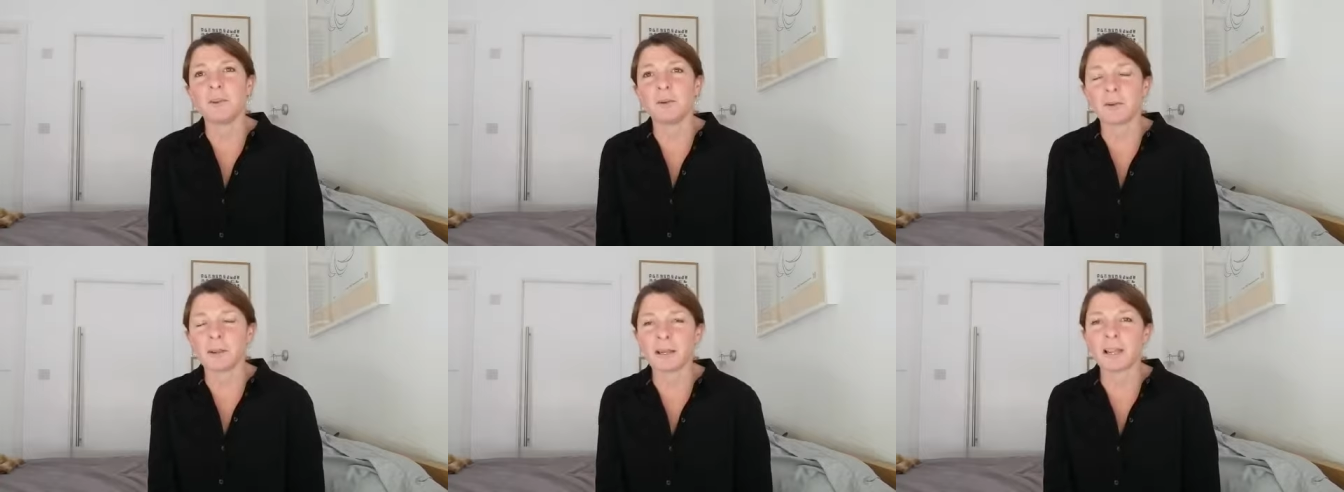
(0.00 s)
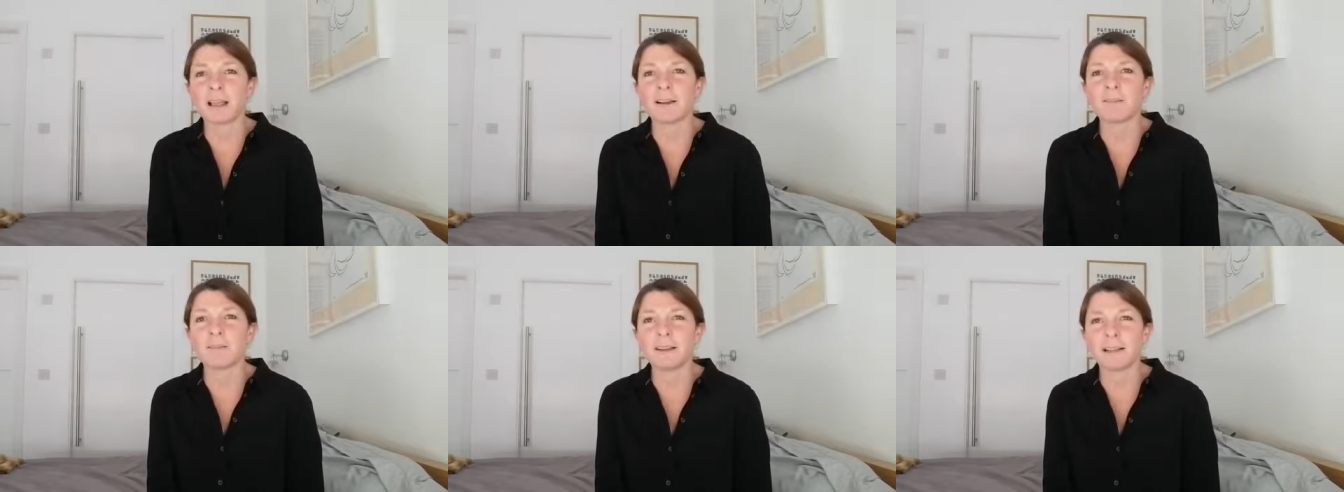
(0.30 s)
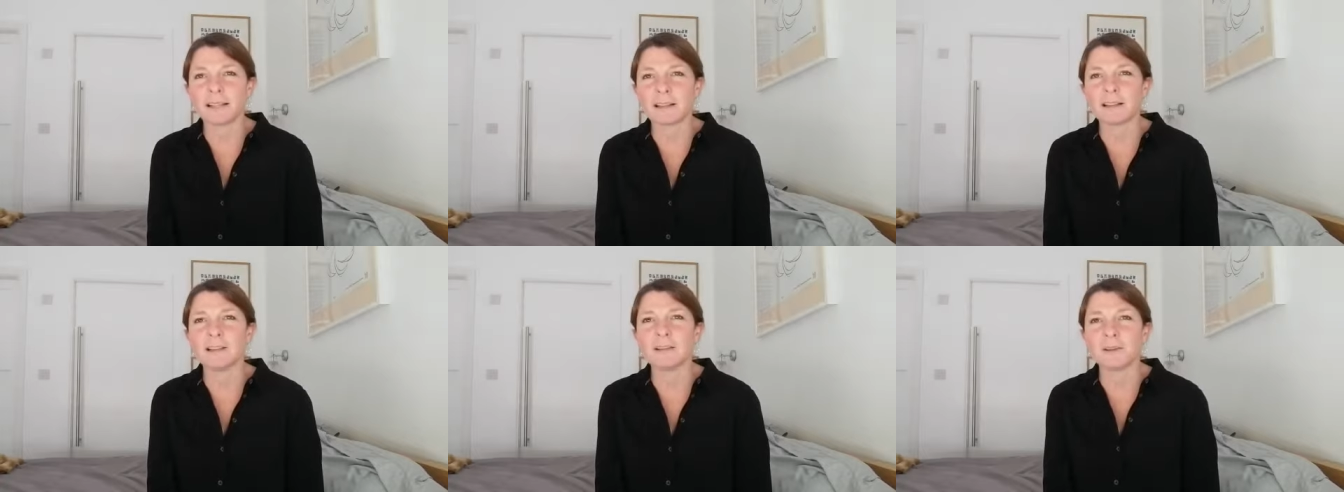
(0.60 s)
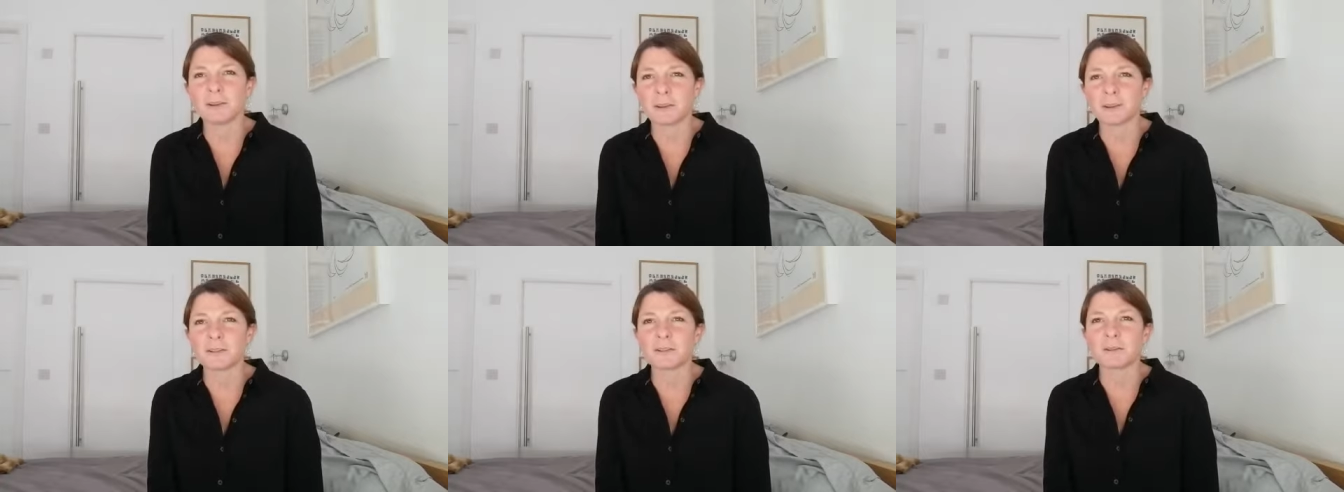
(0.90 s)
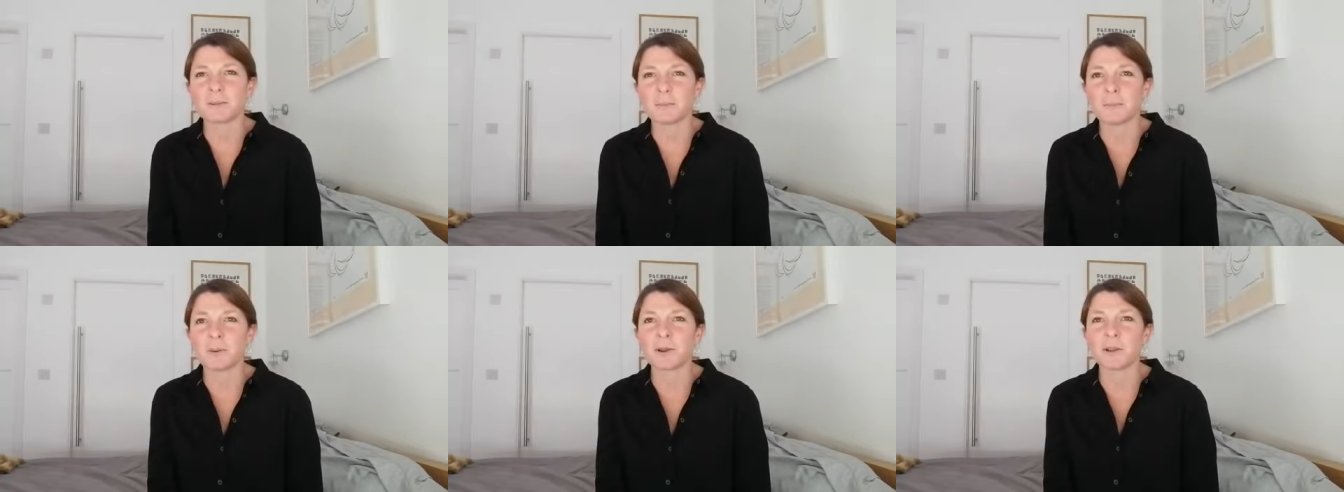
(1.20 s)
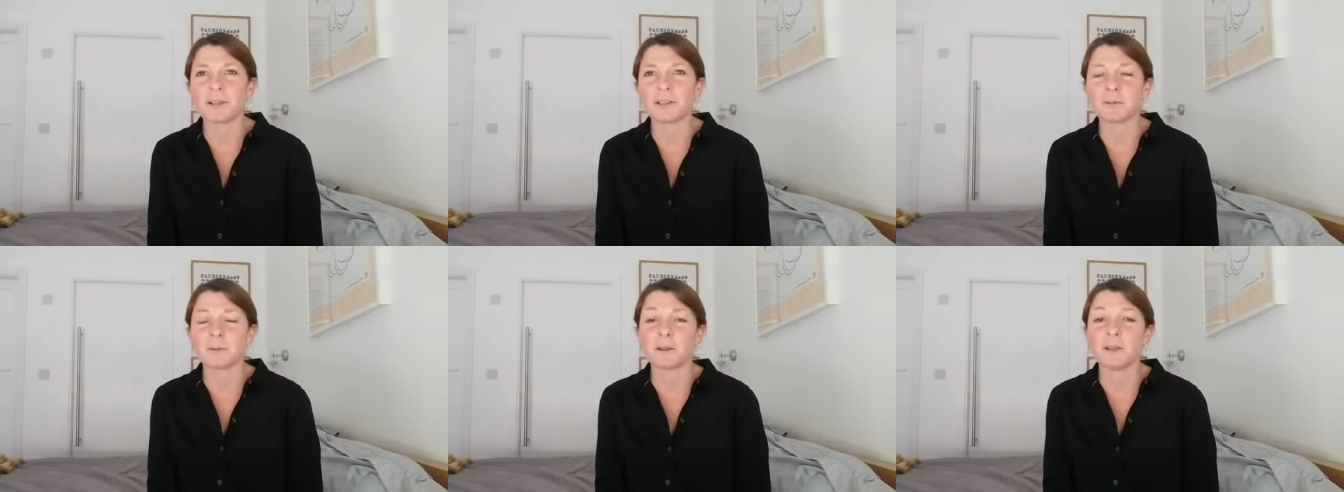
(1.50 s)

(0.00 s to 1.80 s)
you can have a little look at some birds